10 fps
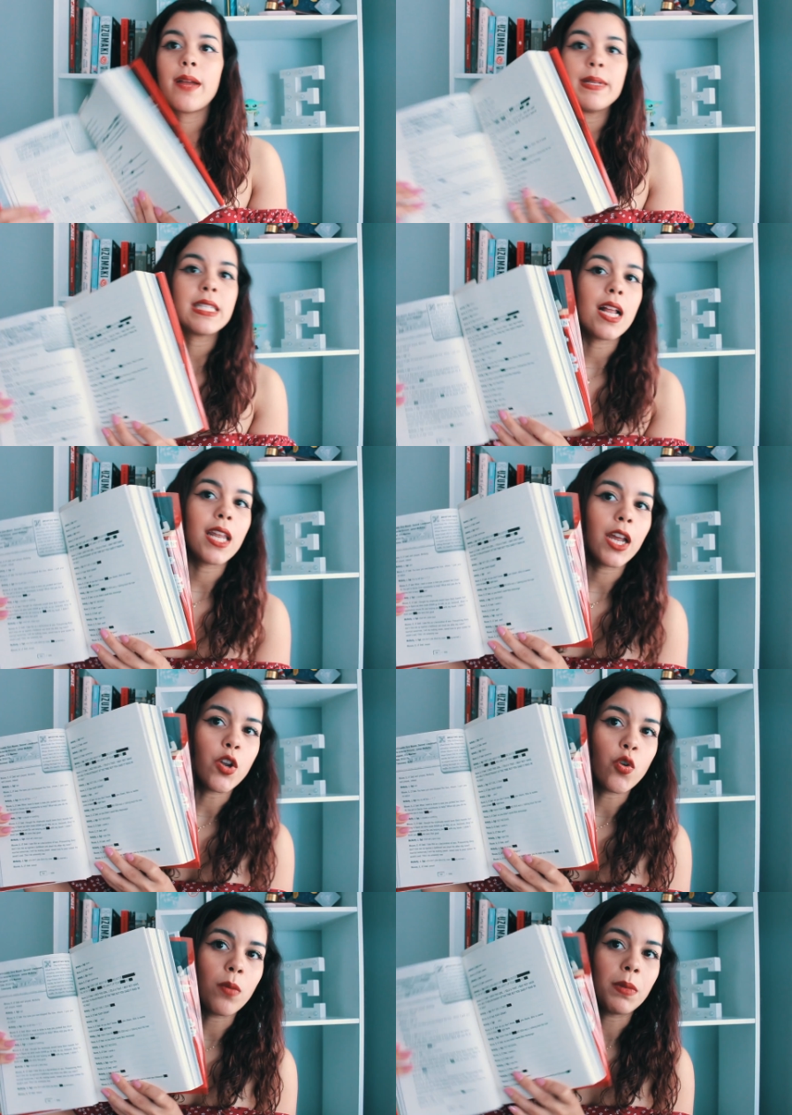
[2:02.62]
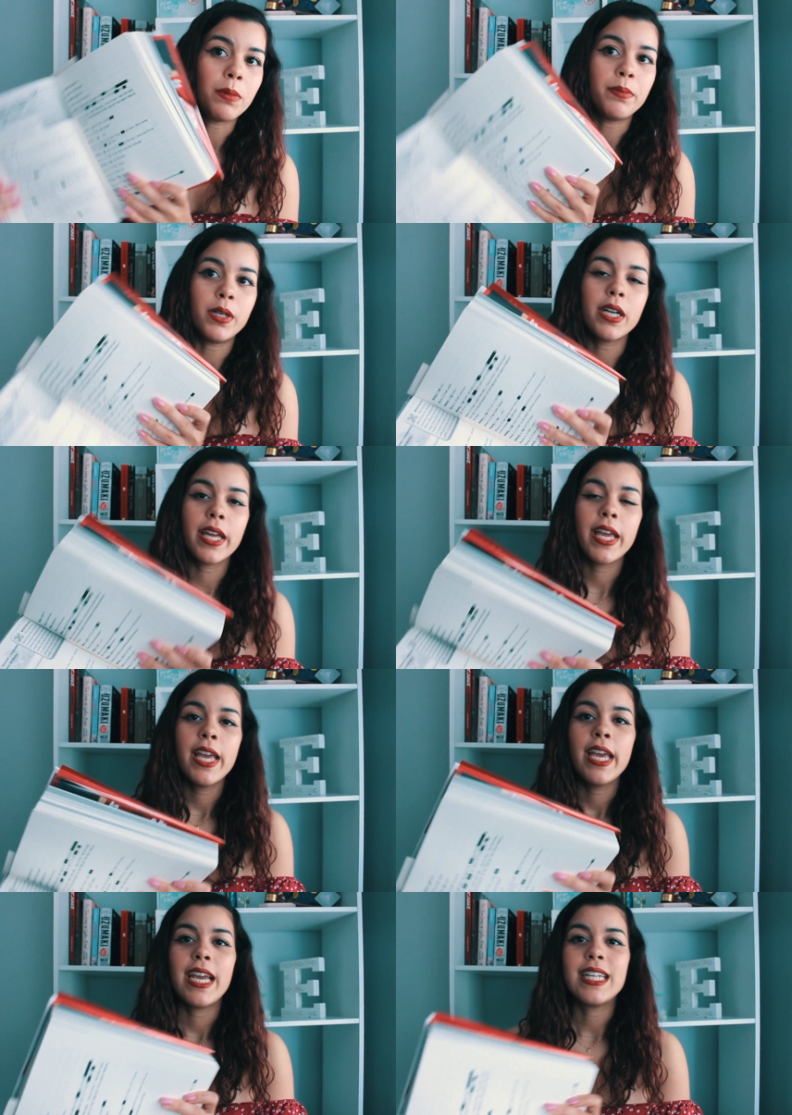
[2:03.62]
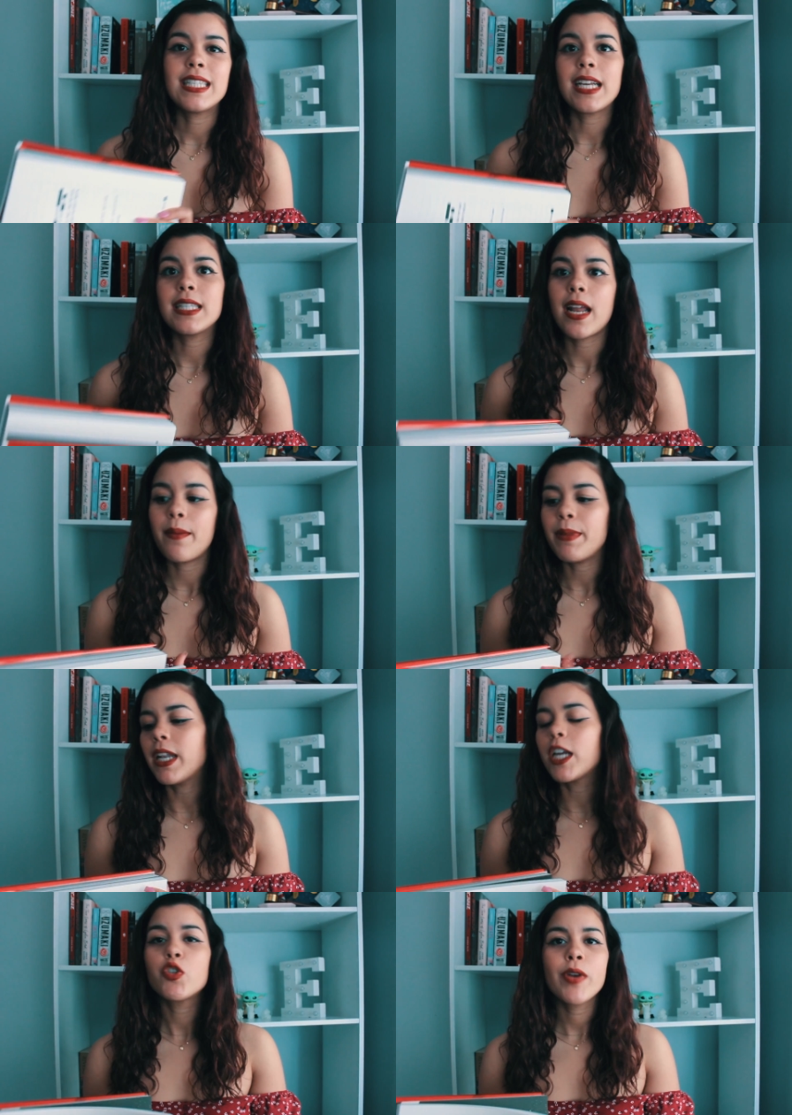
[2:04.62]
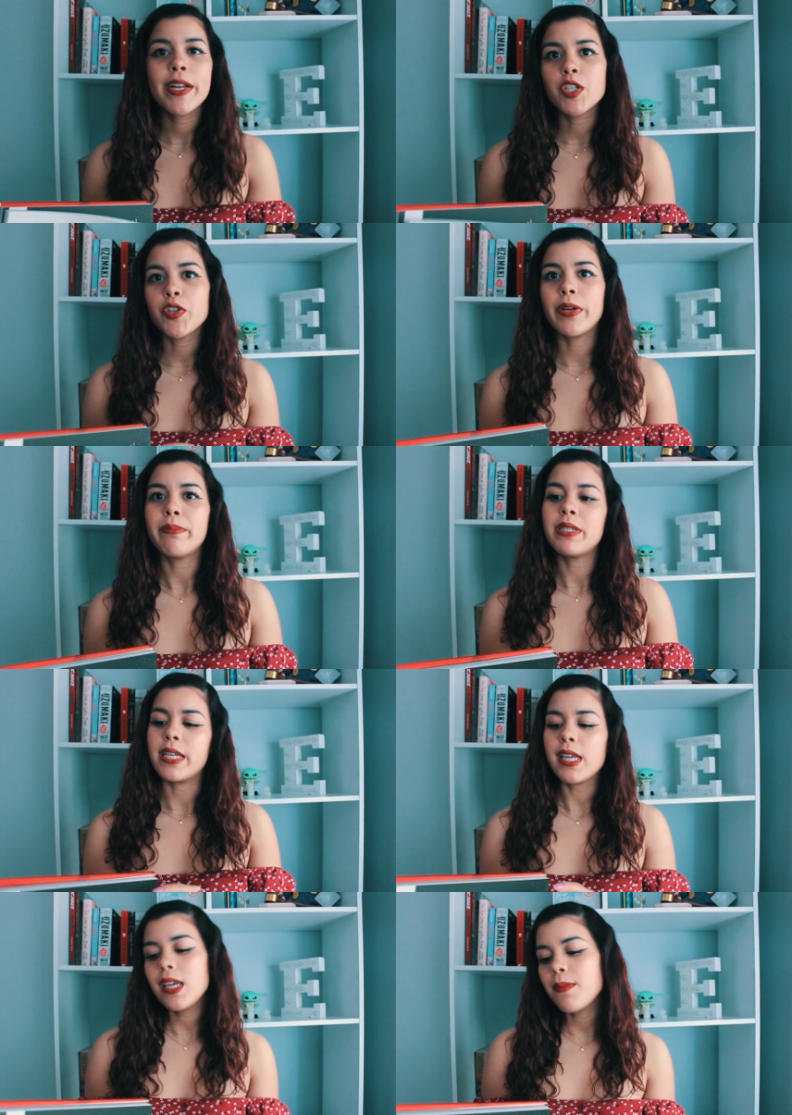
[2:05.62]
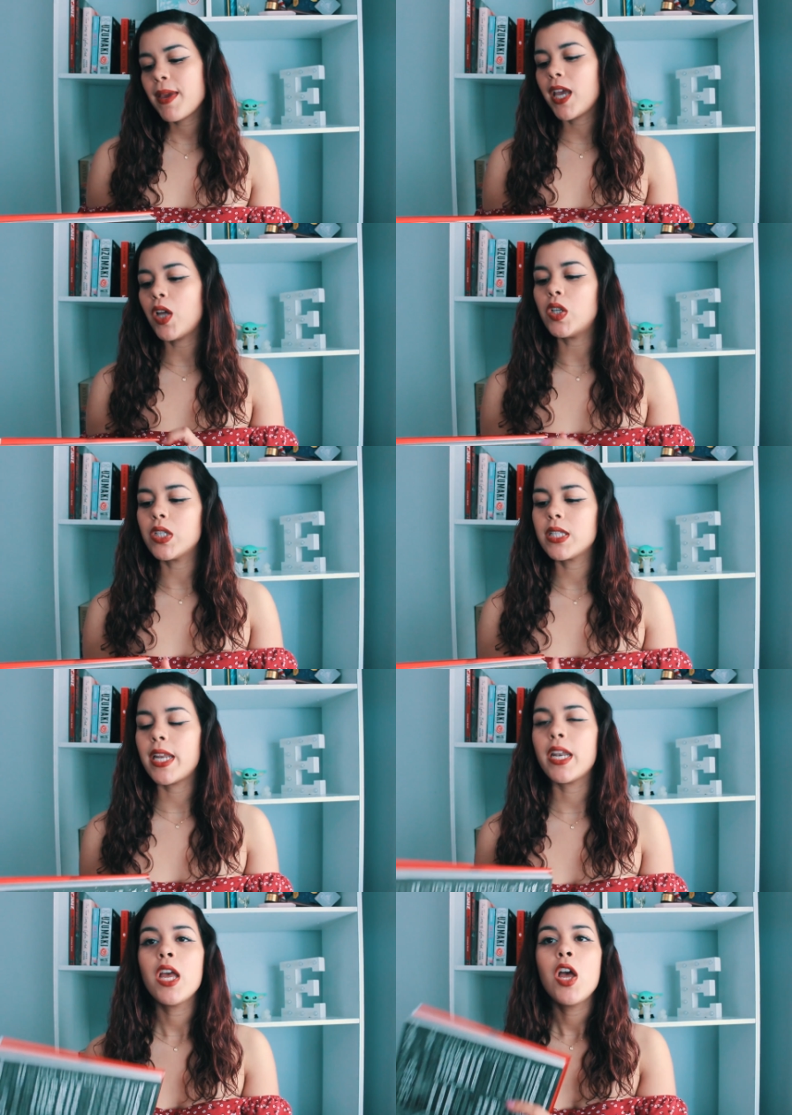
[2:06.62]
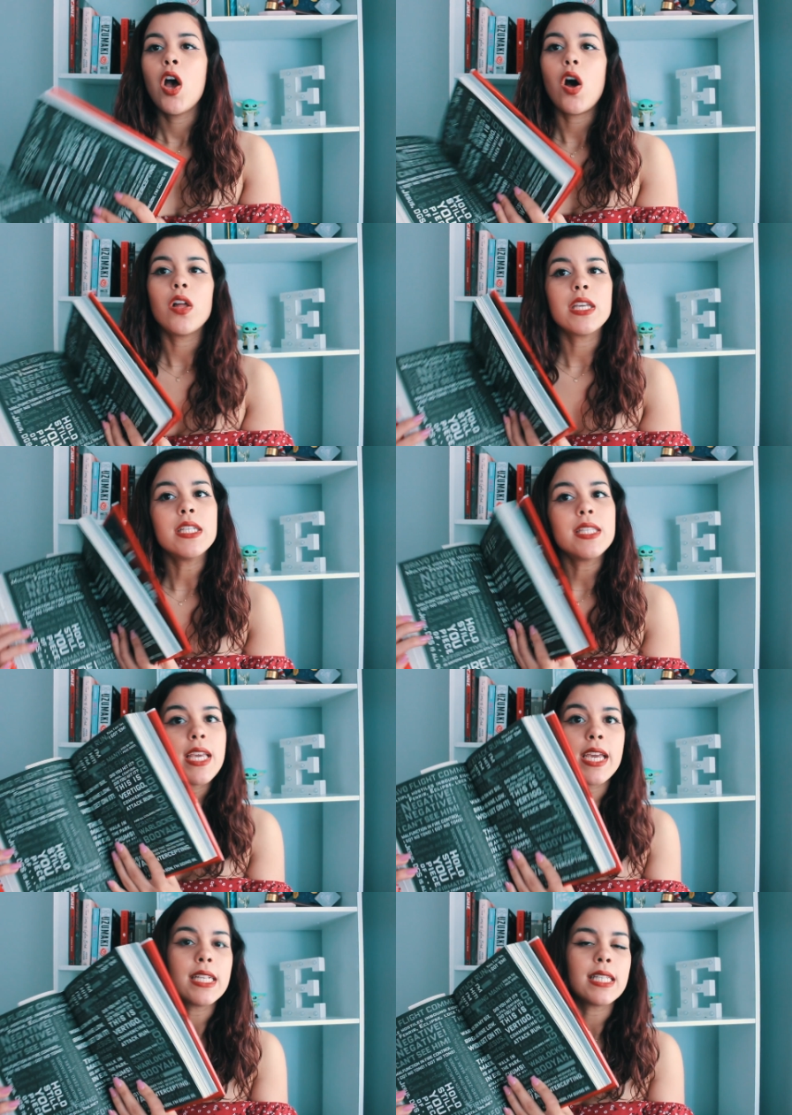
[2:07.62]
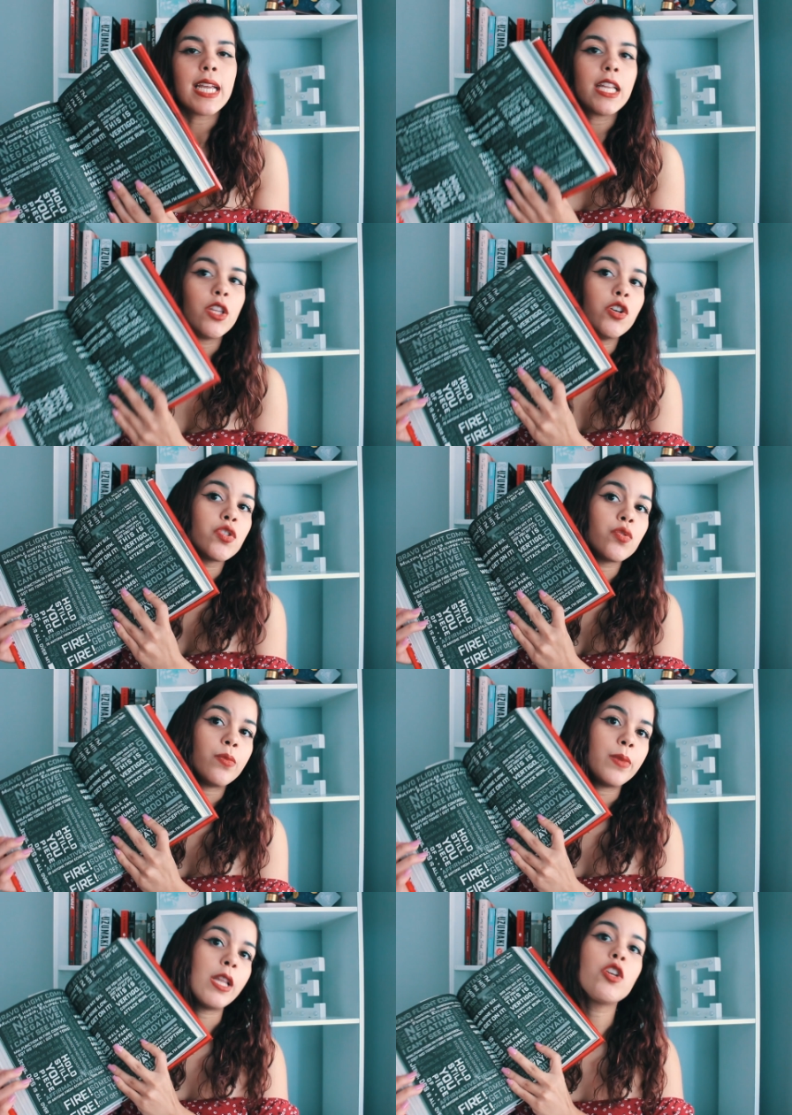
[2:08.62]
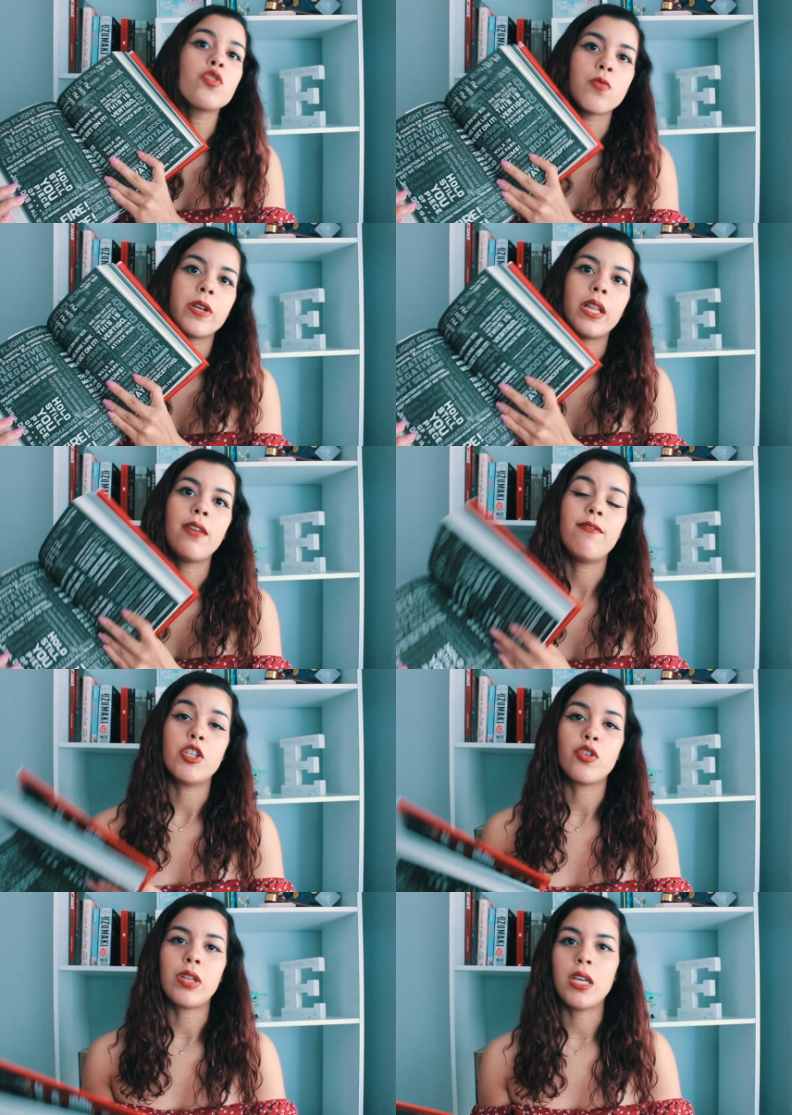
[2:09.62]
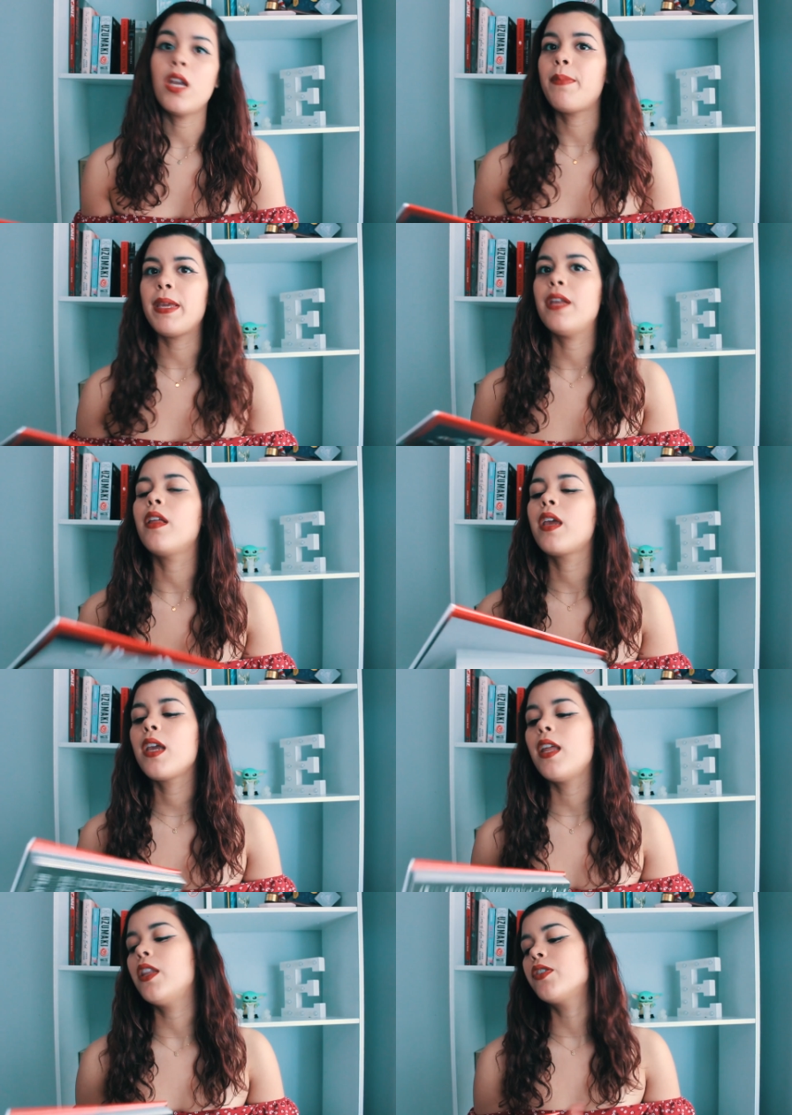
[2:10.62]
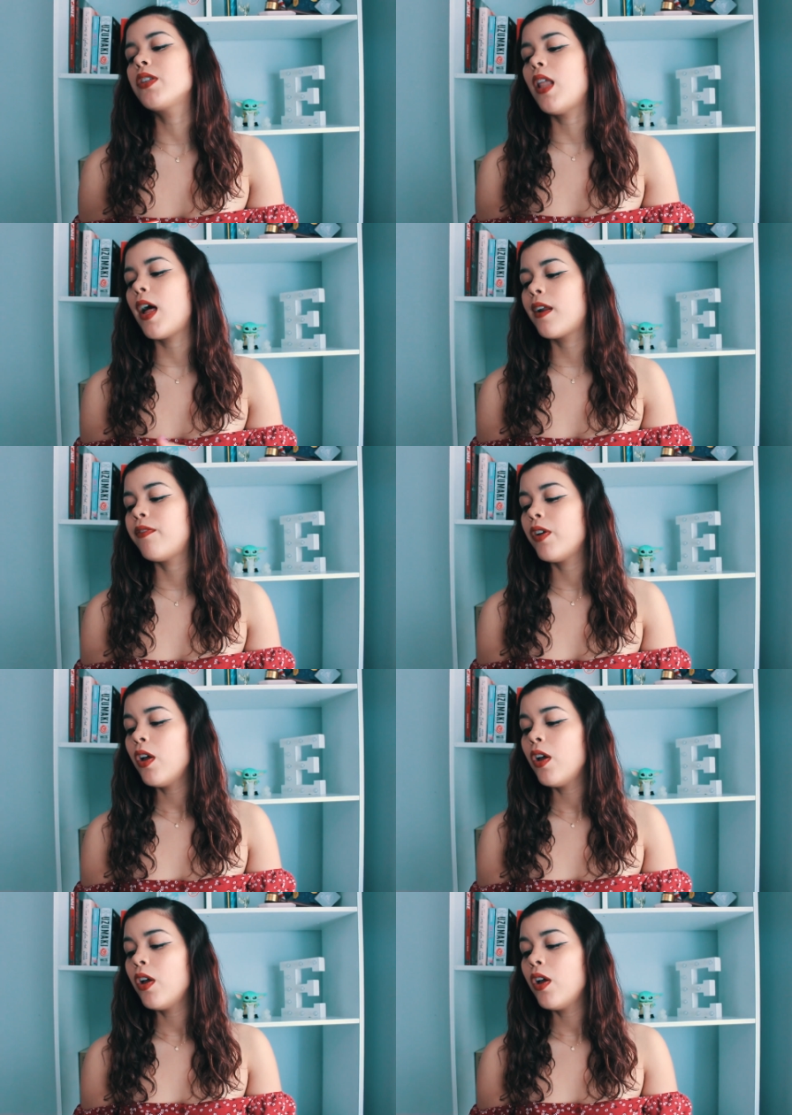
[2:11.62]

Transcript: up, it's not like a normal book. It's like set up in like transcripts and emails and all these things. Like it looks really visually appealing, and there's a lot of